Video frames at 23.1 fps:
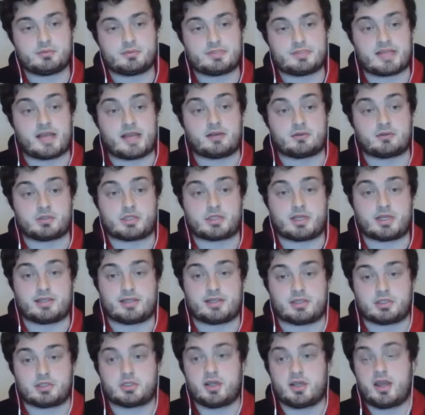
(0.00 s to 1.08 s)
title
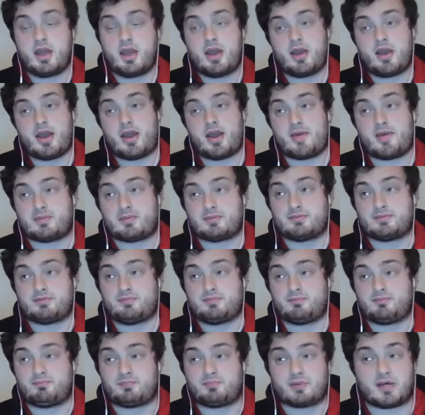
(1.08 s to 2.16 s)
challenge,
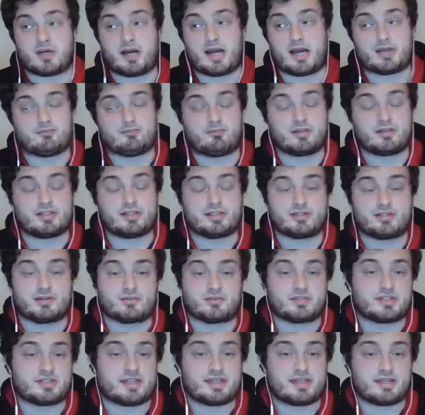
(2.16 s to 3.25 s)
but I really
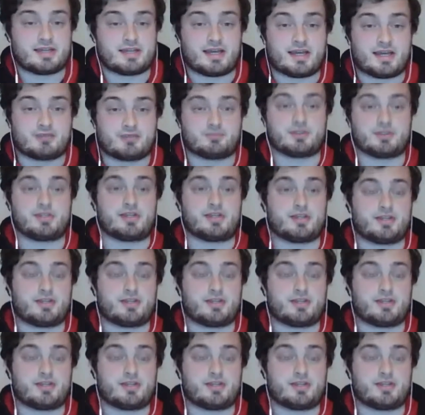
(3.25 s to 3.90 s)
don't see it happening.